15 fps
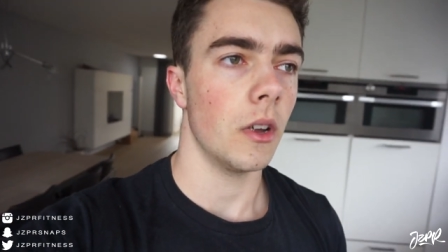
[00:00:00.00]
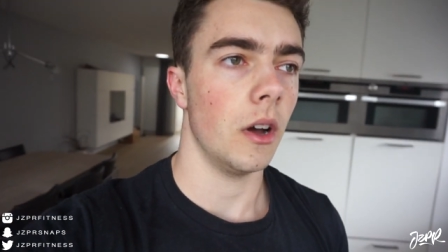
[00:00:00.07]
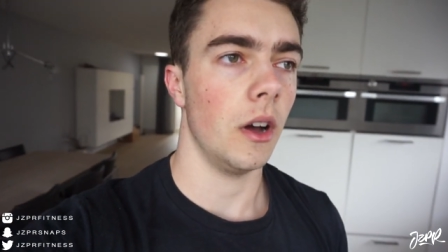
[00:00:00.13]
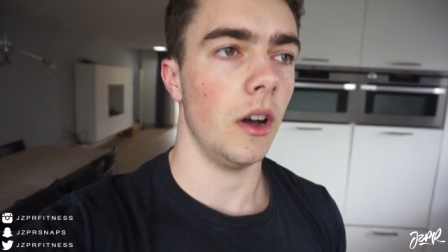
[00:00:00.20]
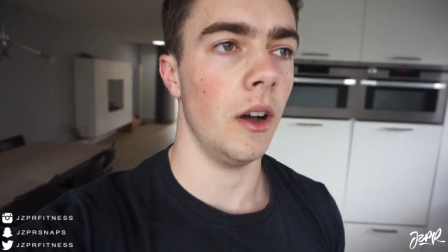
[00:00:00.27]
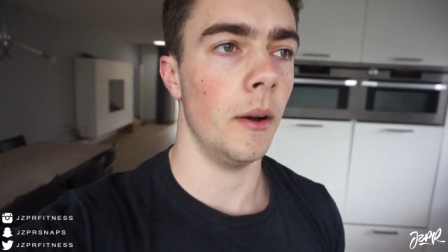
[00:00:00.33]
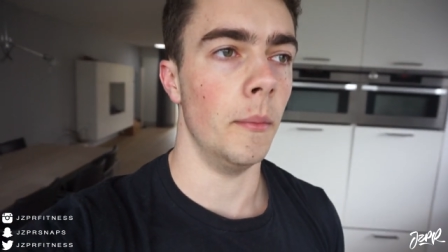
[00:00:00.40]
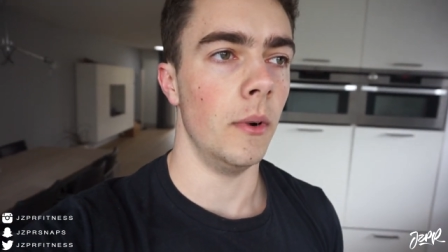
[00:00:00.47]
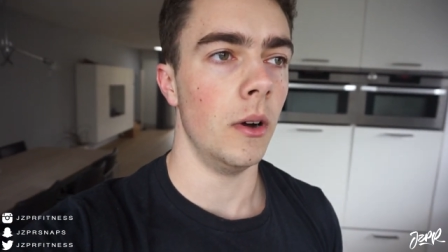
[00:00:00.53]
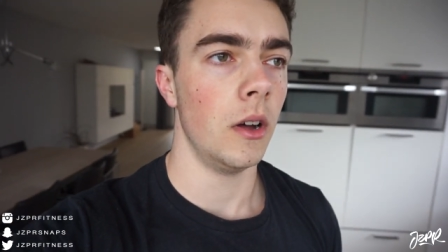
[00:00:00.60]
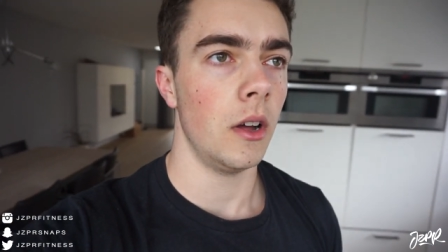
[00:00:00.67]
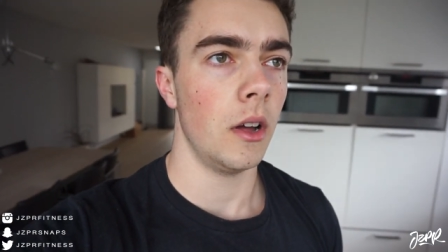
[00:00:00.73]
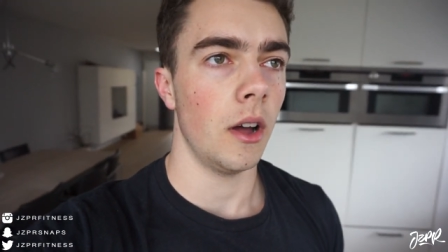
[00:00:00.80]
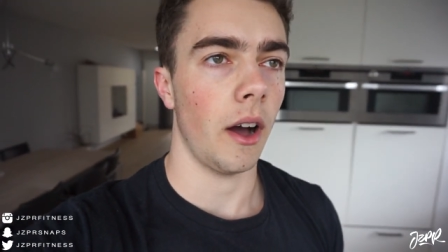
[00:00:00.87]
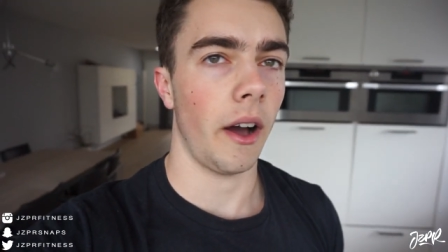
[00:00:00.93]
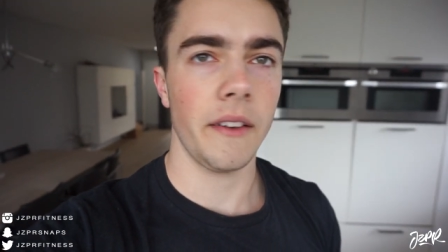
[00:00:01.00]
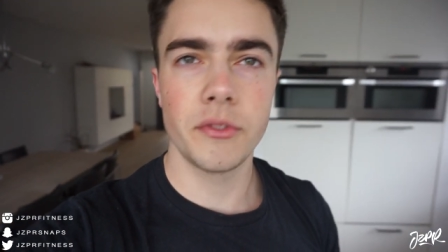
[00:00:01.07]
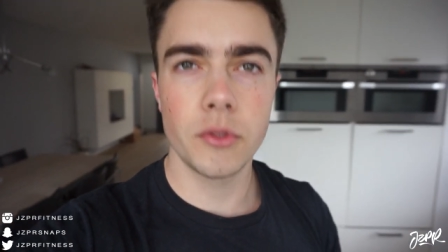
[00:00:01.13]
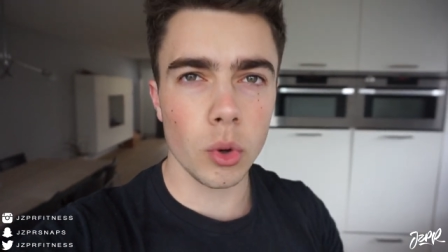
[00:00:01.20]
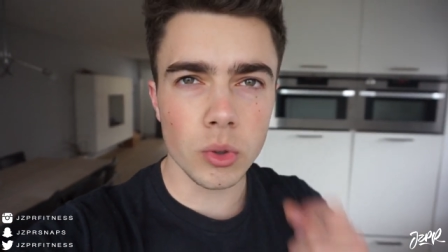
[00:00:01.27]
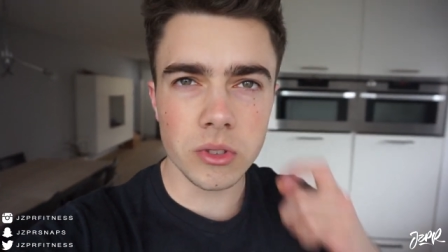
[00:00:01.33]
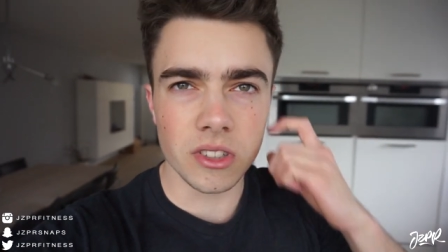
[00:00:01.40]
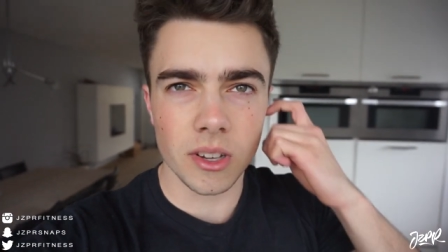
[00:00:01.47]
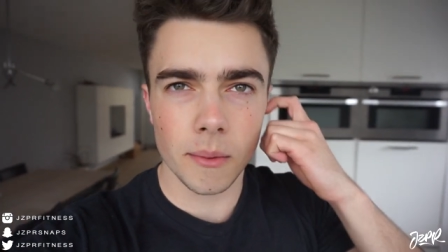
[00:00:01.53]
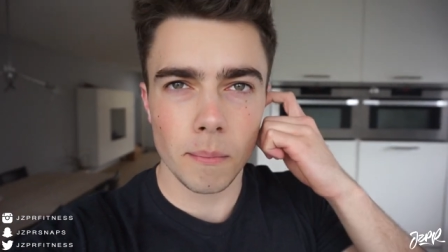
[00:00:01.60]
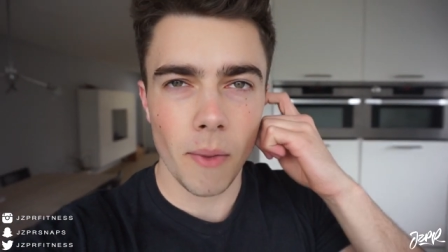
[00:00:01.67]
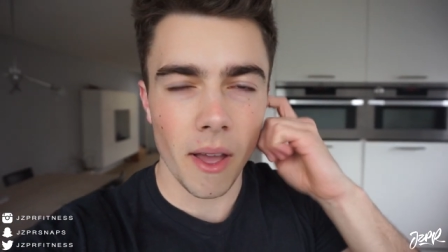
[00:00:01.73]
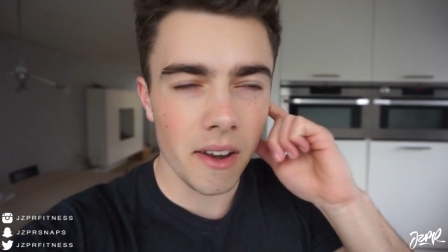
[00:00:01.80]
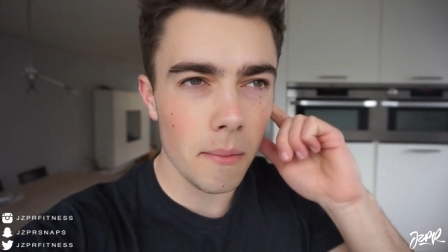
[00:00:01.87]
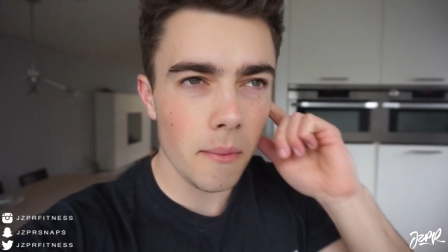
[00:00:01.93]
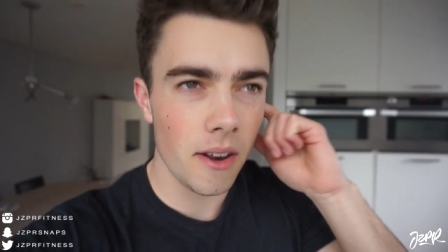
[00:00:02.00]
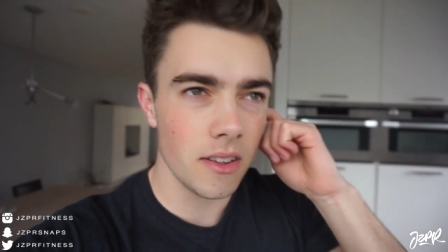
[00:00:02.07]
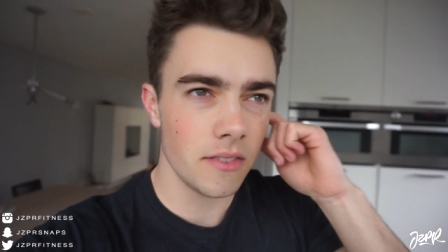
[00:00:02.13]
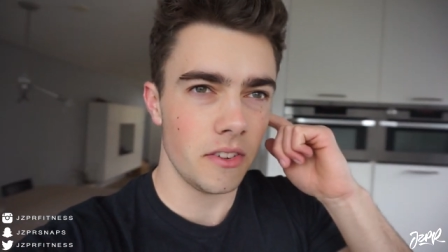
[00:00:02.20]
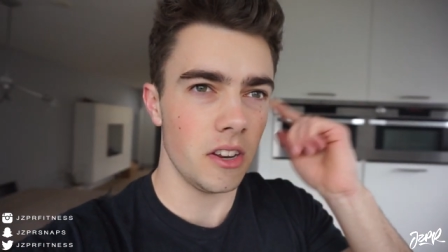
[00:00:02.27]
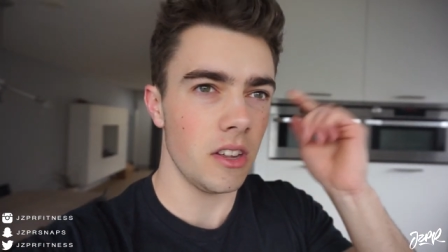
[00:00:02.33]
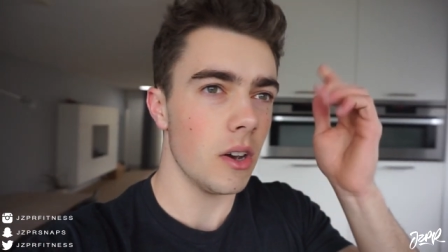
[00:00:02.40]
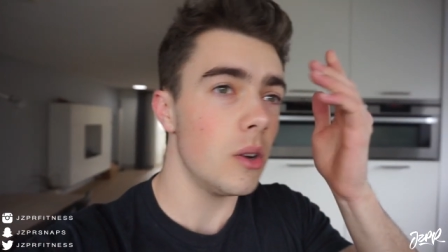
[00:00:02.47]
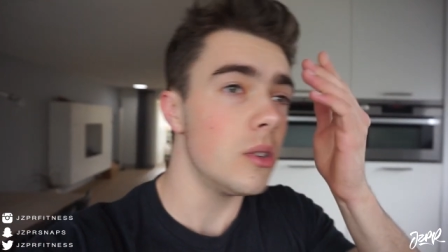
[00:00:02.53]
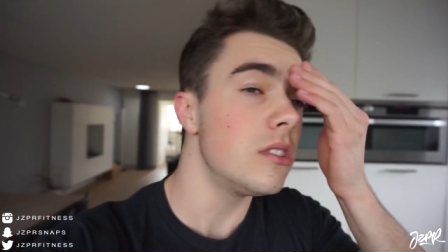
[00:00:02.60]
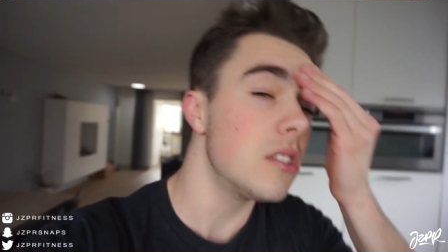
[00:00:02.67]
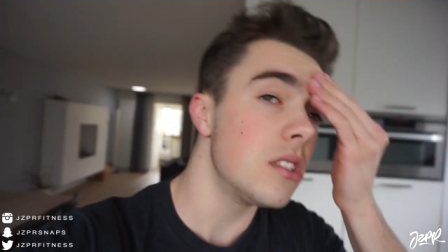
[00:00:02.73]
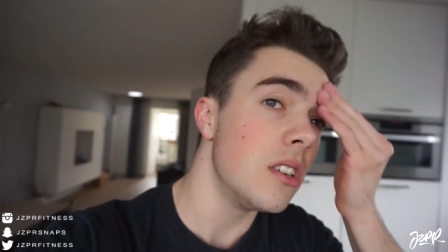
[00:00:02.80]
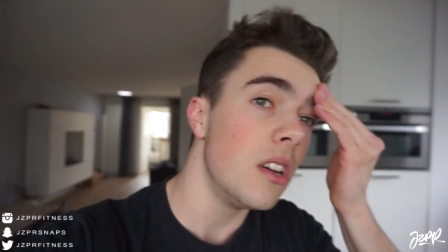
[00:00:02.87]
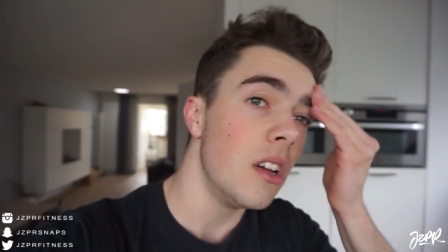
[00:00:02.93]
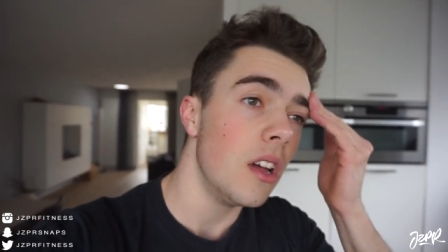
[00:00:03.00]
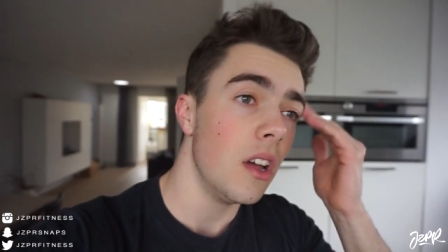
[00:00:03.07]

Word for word: Um, I've told this in many, many videos,